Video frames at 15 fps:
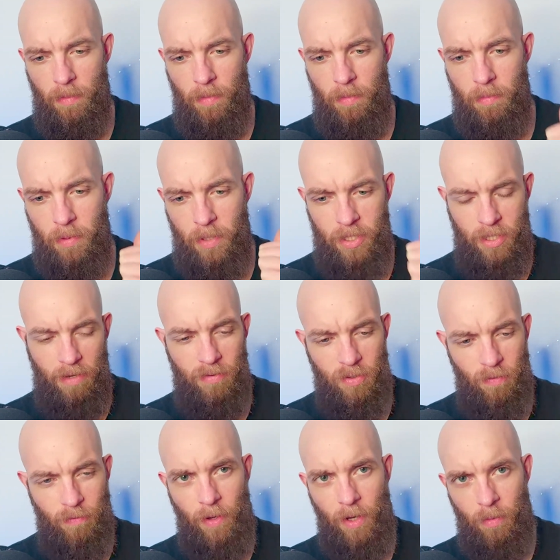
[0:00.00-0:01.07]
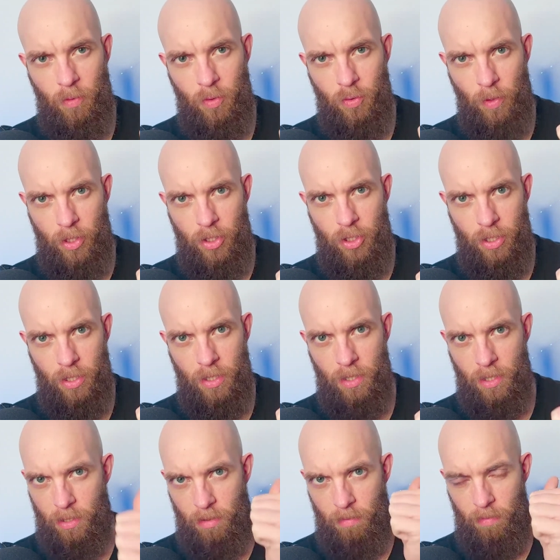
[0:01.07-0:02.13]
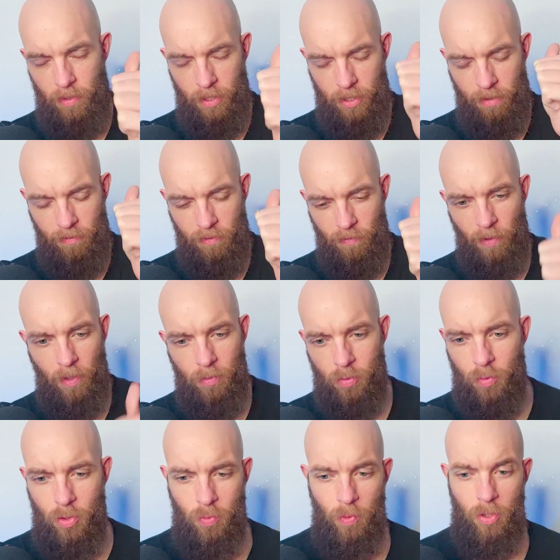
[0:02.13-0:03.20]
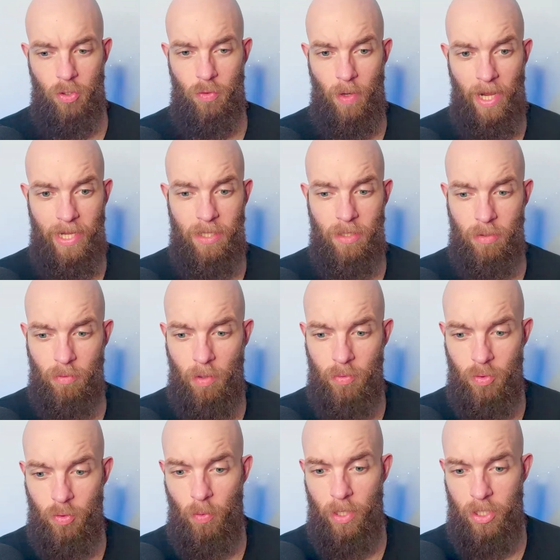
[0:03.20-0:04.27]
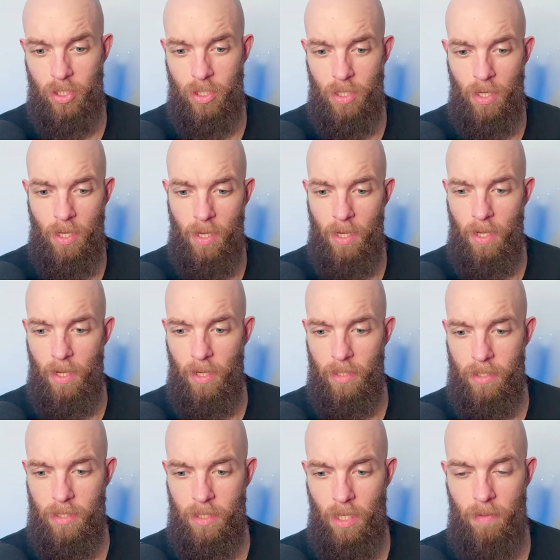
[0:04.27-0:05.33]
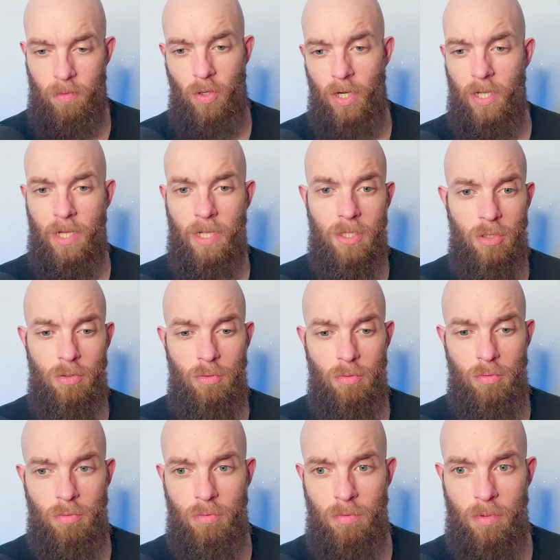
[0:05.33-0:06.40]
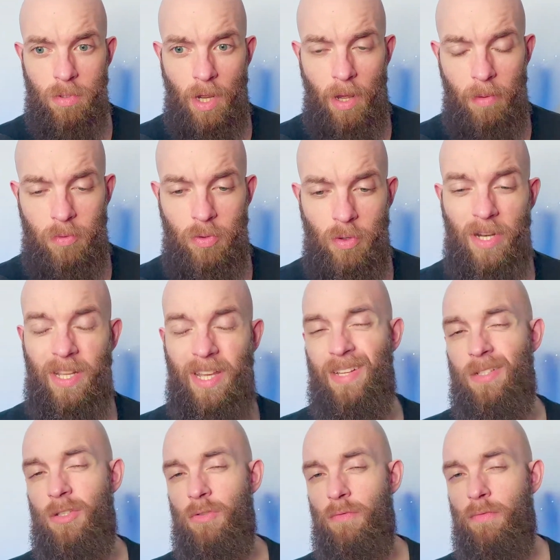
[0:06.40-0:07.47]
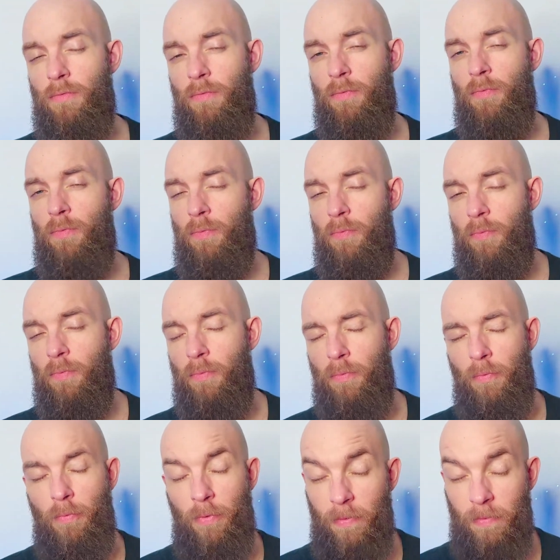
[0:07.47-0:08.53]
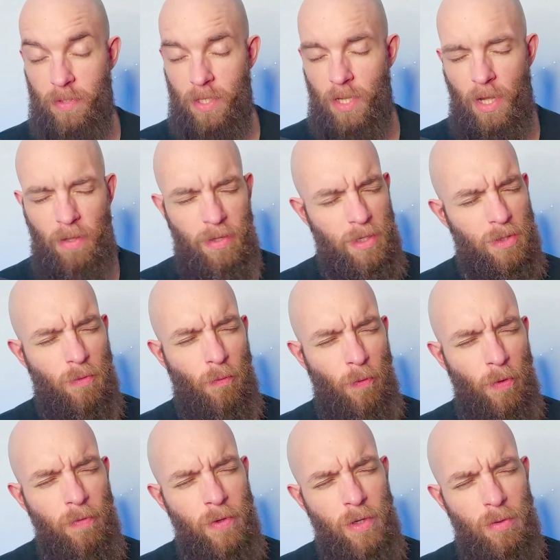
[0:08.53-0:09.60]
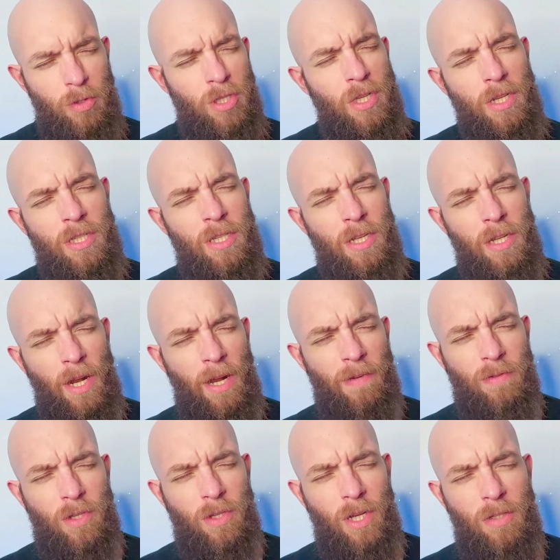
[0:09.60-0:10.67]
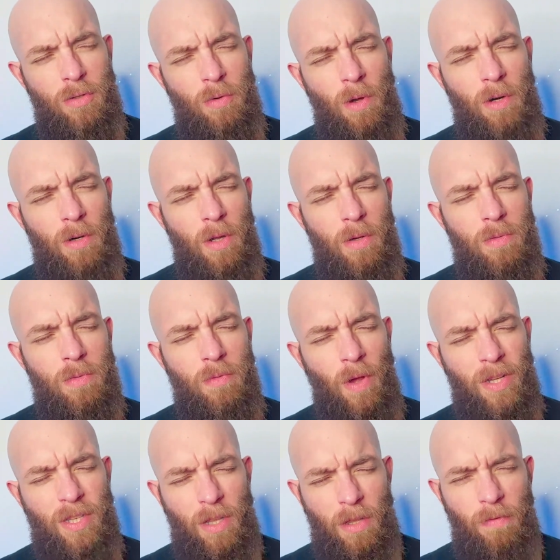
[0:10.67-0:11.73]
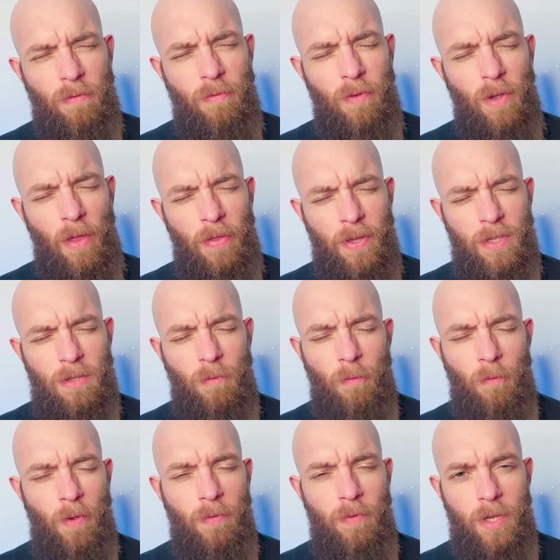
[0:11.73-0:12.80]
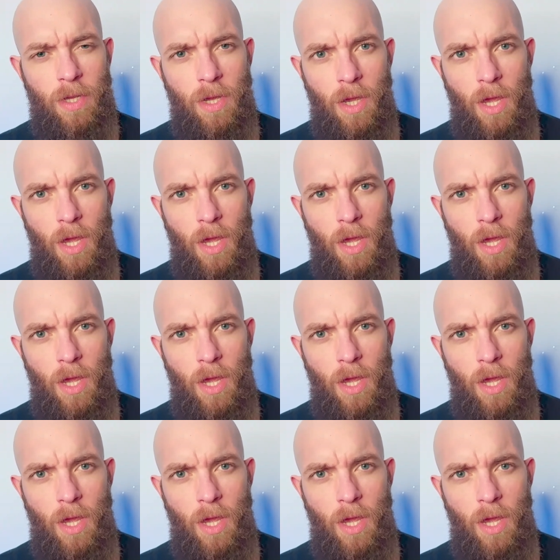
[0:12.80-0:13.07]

please give us a follow on Twitch. We're trying to grow Twitch. It's I'm trying to get to 50. I think it's 50 or 60 that I have to get to. I don't know. I think it's 50